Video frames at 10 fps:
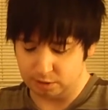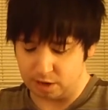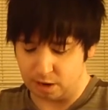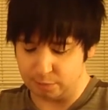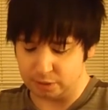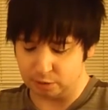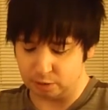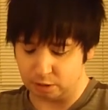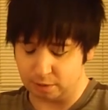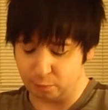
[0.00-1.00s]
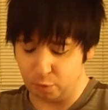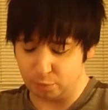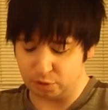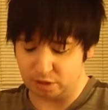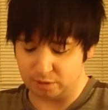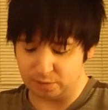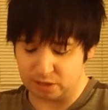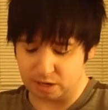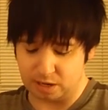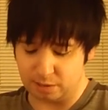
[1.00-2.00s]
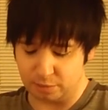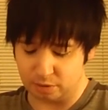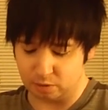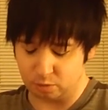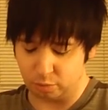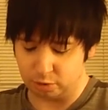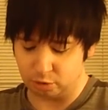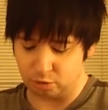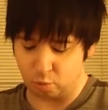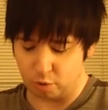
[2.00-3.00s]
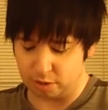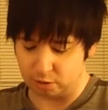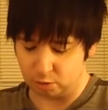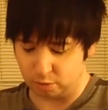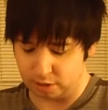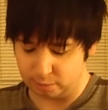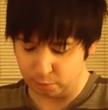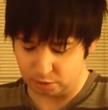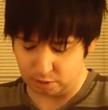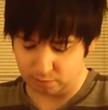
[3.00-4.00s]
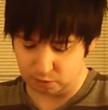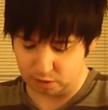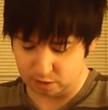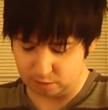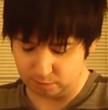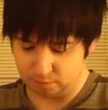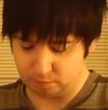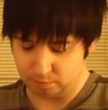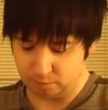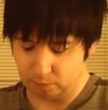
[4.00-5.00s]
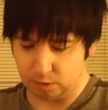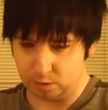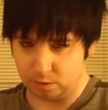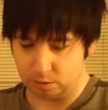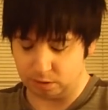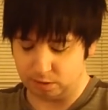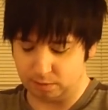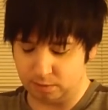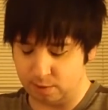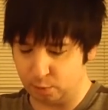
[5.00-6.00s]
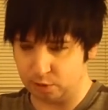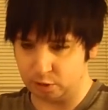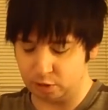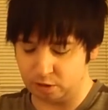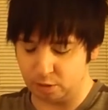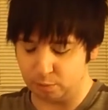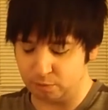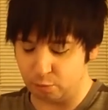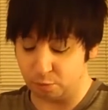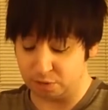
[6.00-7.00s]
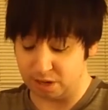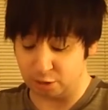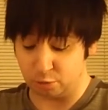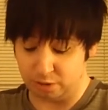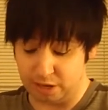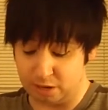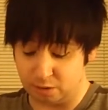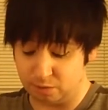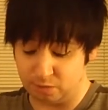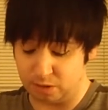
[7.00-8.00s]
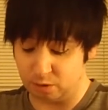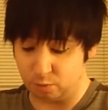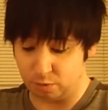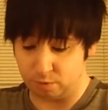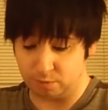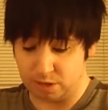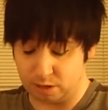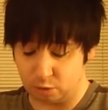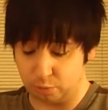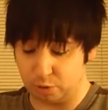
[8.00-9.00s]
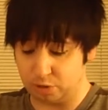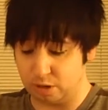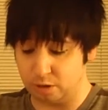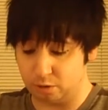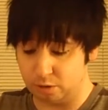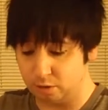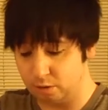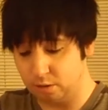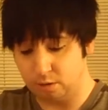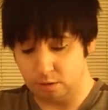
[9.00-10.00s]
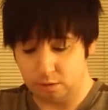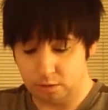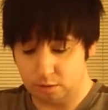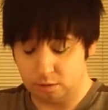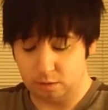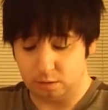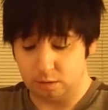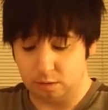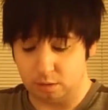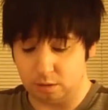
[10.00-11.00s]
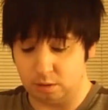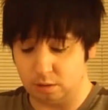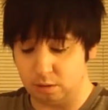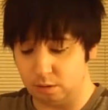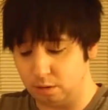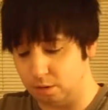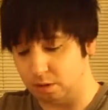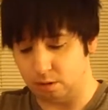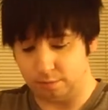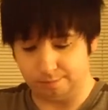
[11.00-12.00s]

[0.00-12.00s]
dominant 34% of the time, and switch 23% of the time. The numbers I just said before was the actual counts, these were the actual percentages. Okay.